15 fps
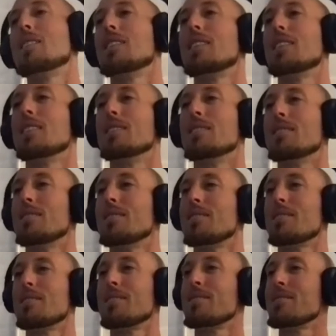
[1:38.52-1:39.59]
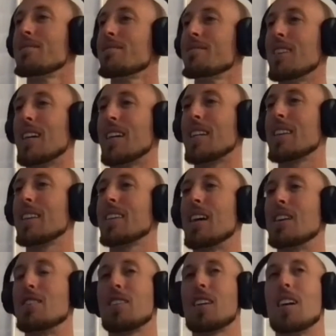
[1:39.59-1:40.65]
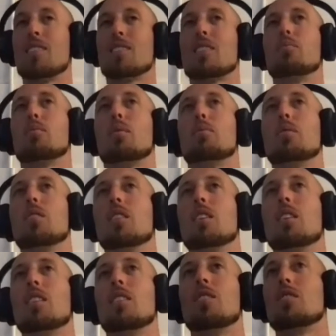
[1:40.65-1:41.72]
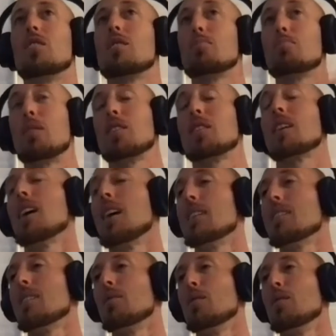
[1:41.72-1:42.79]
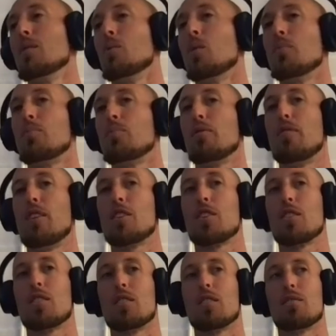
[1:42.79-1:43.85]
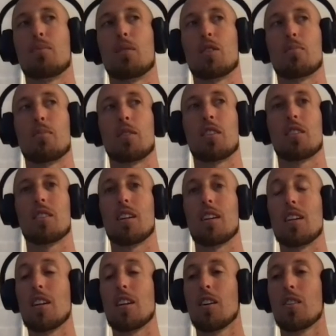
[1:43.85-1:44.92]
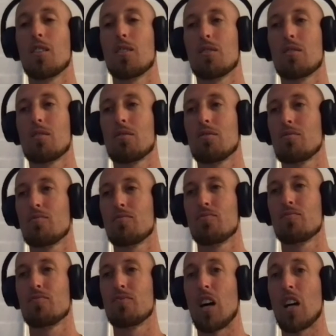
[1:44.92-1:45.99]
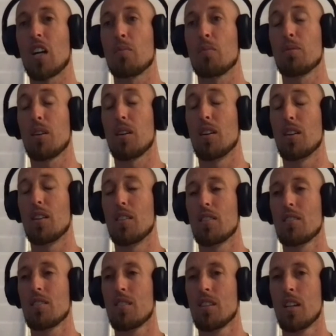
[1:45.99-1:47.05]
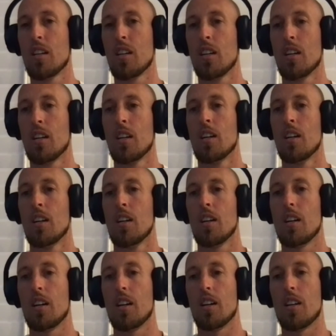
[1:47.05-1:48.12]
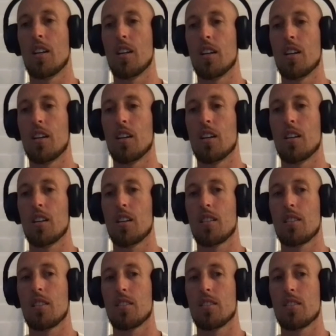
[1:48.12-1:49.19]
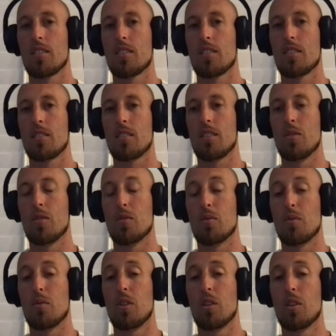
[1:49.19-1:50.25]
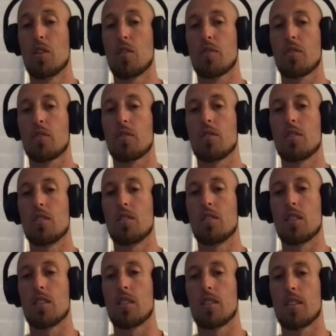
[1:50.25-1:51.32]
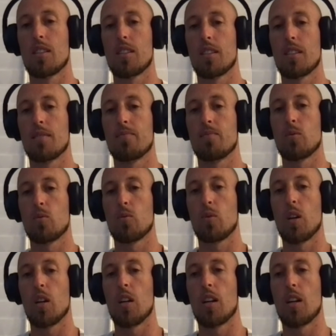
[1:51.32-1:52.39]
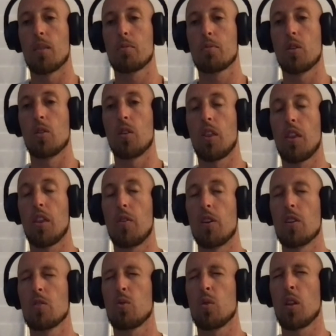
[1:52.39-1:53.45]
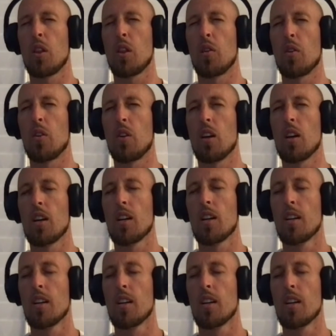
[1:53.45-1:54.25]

it and like that just kind of summed up the year it's just a bunch of guys that really weren't professional bunch of egos not good players and uh, it was a really difficult season um, we ended up going 3 and 23